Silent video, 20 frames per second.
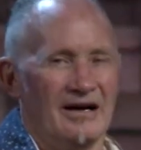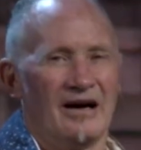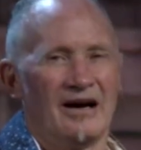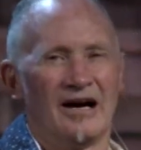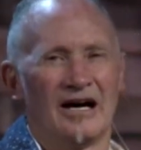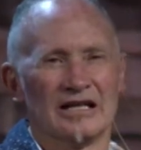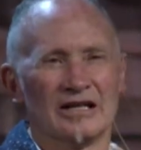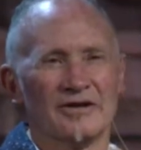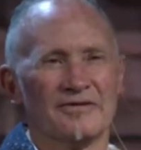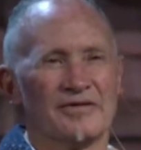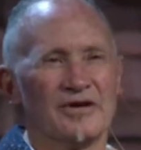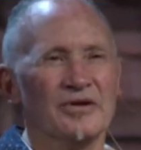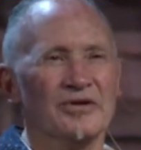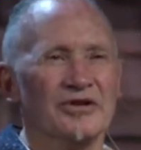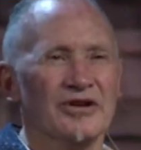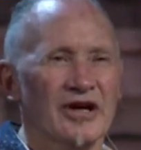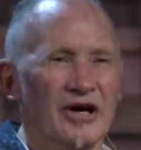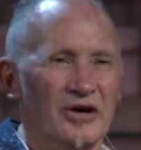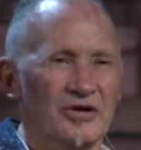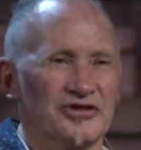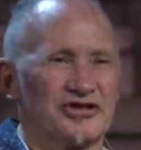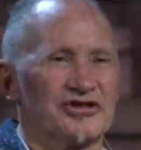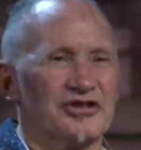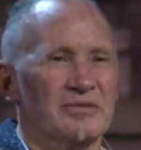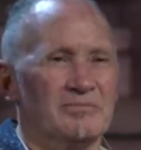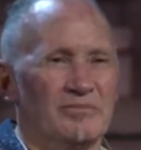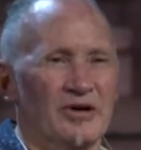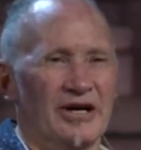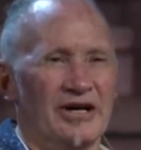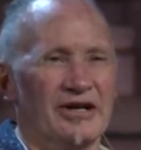All of you know
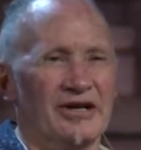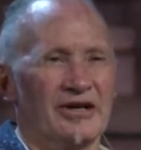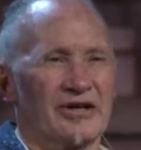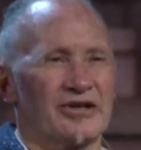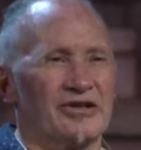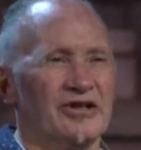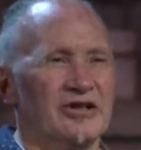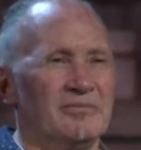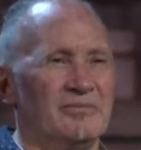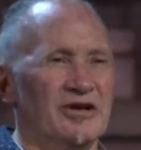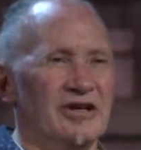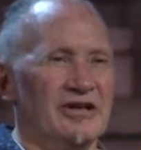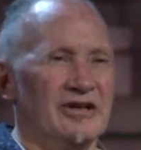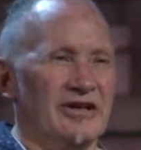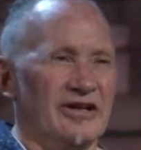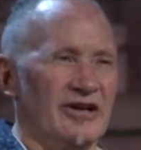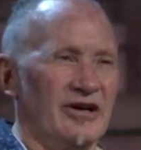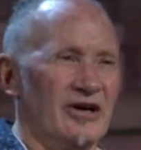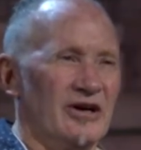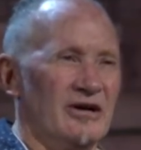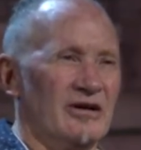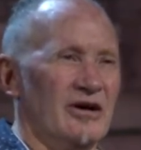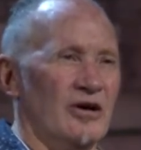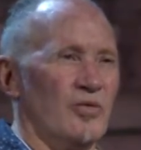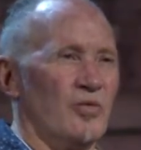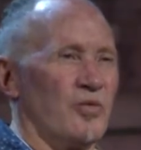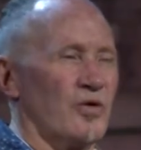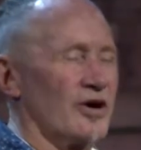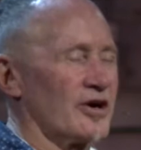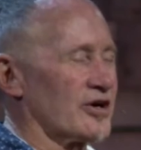somebody. It could be in a
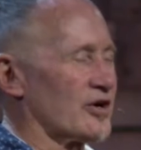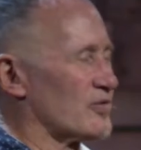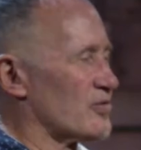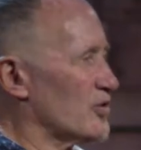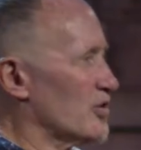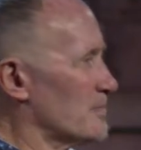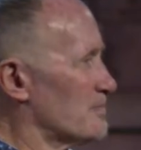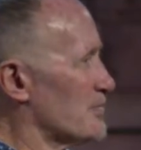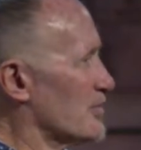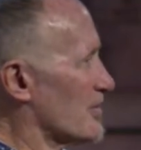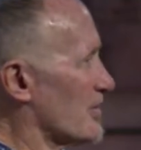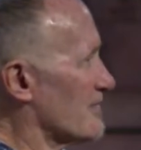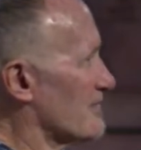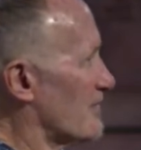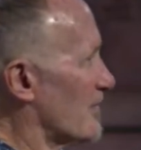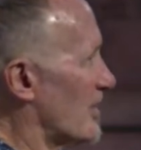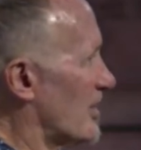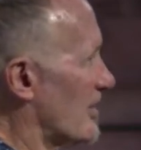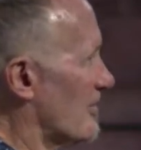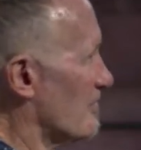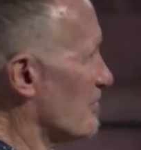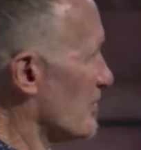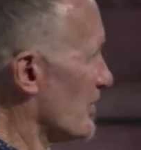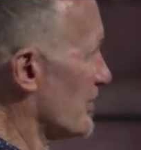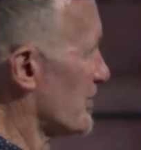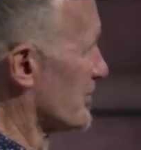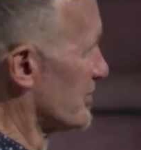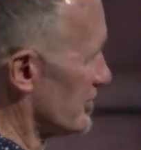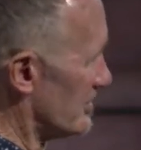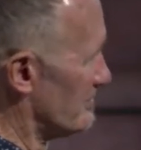work group you're involved
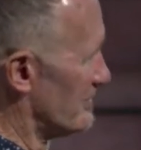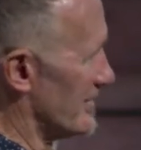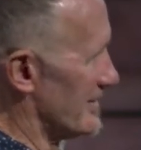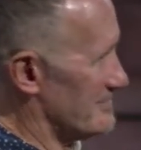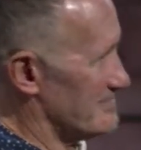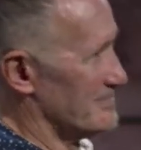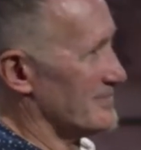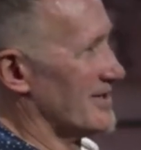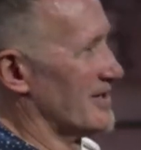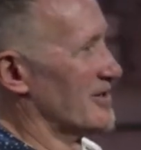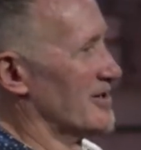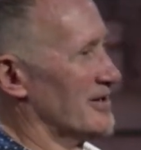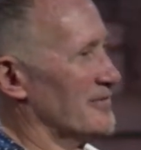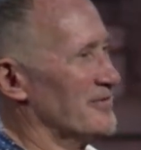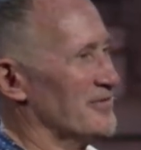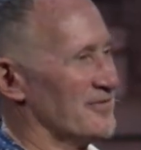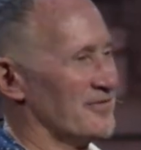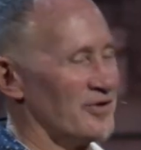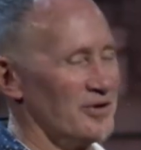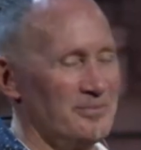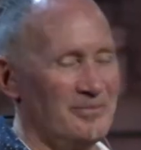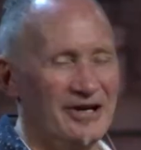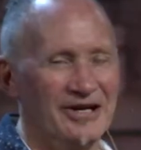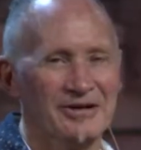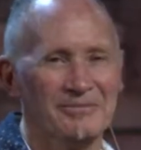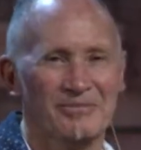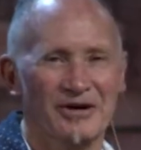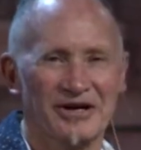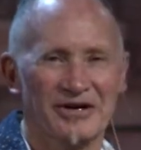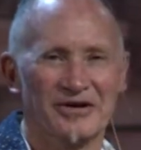with, could be, heaven
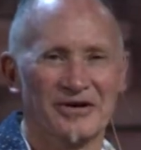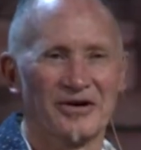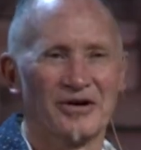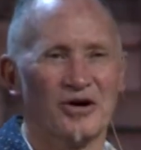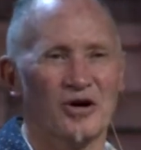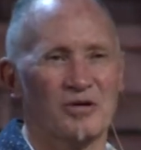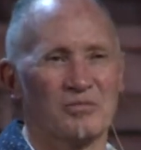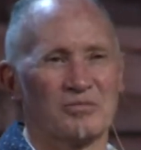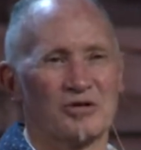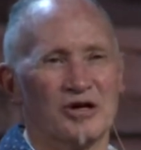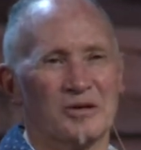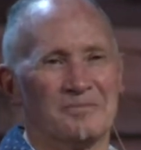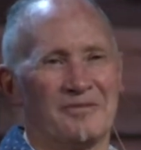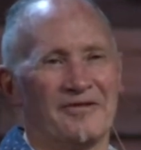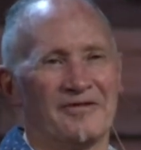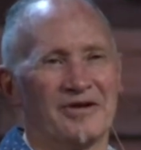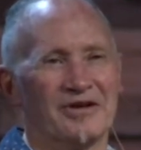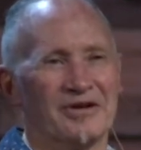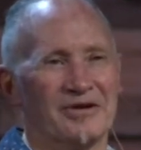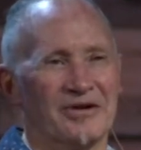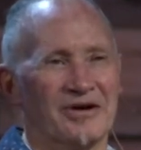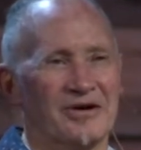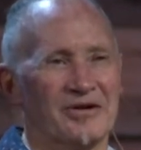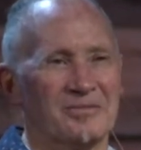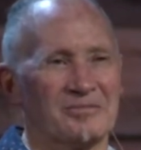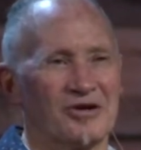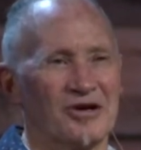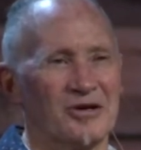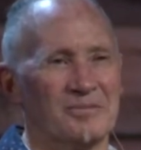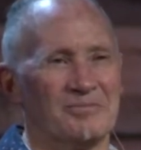forbid, but your home group, if you go to a
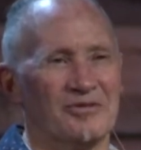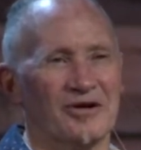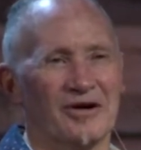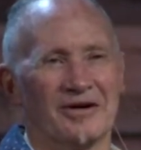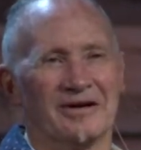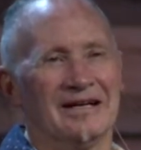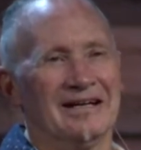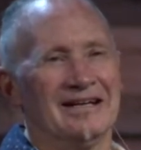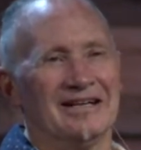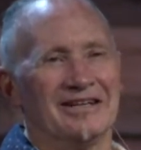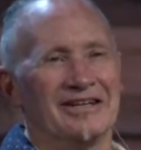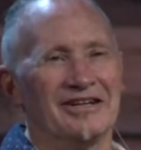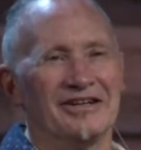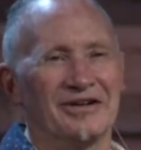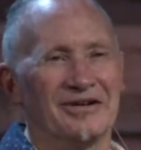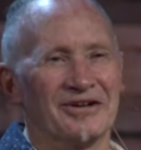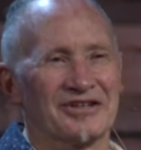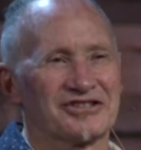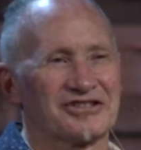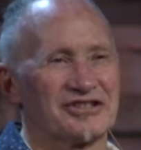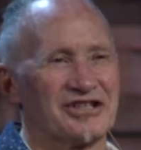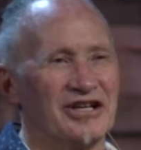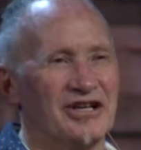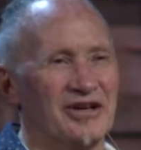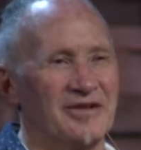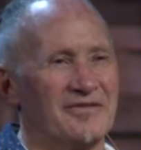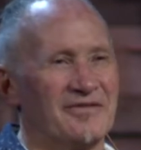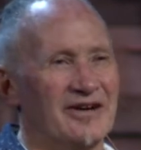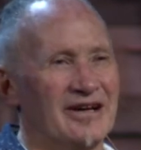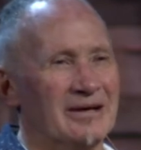home group, or in your
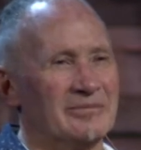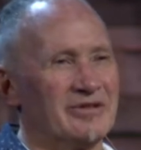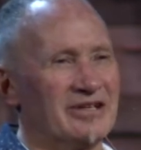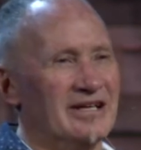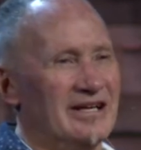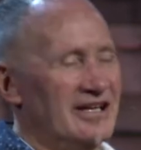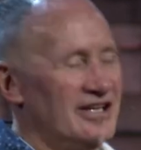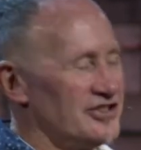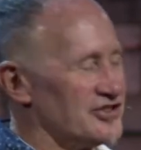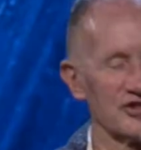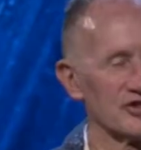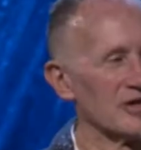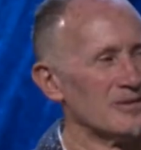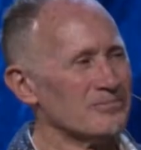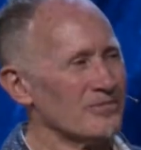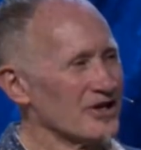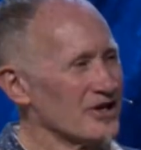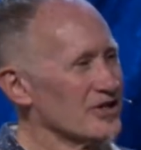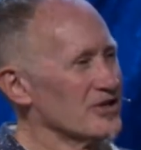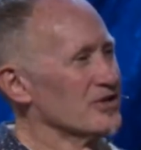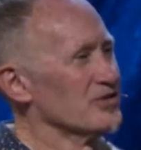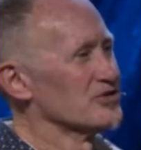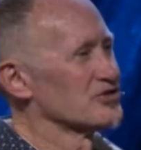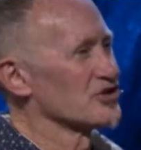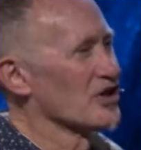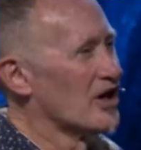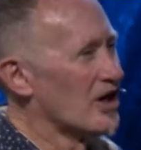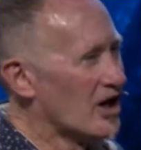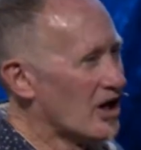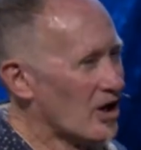extended family, somebody
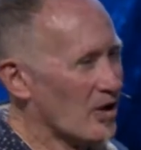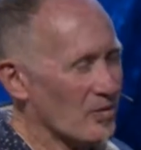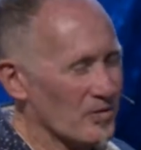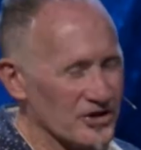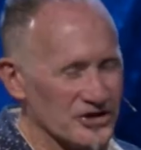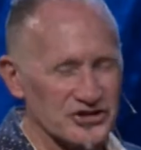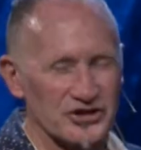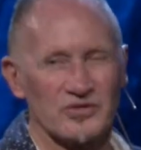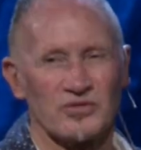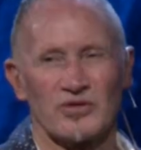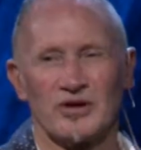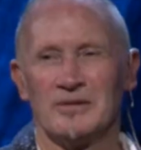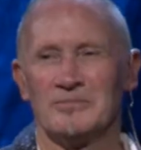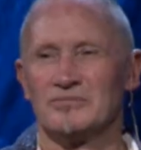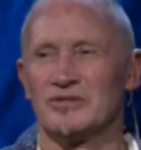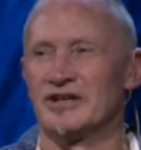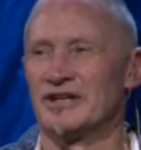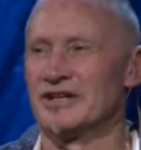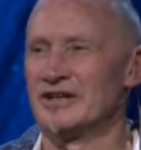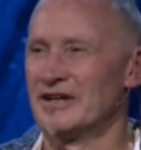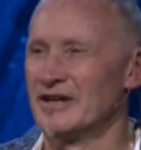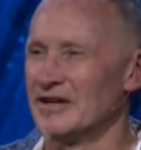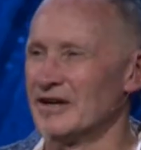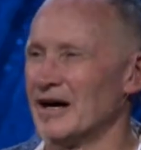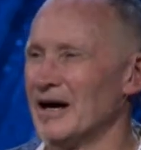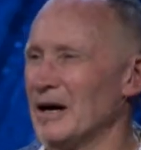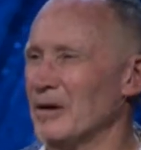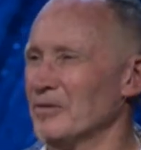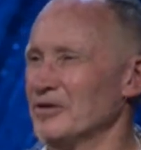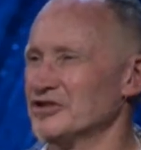who's always grumbling and
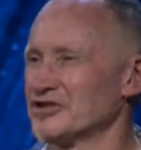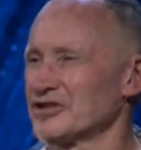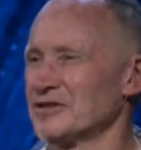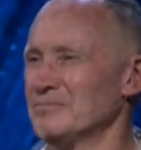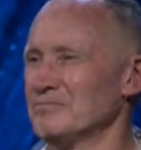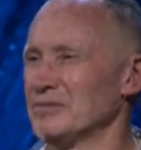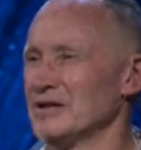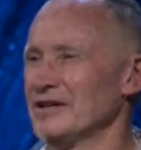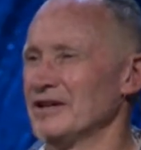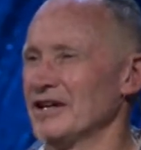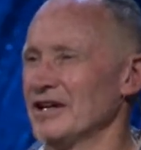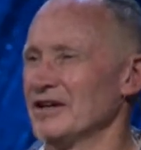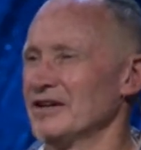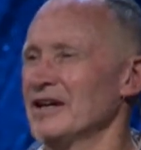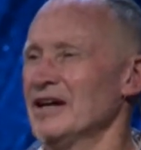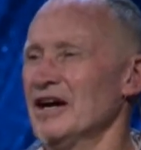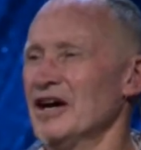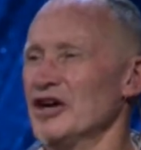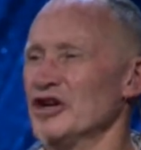always complaining.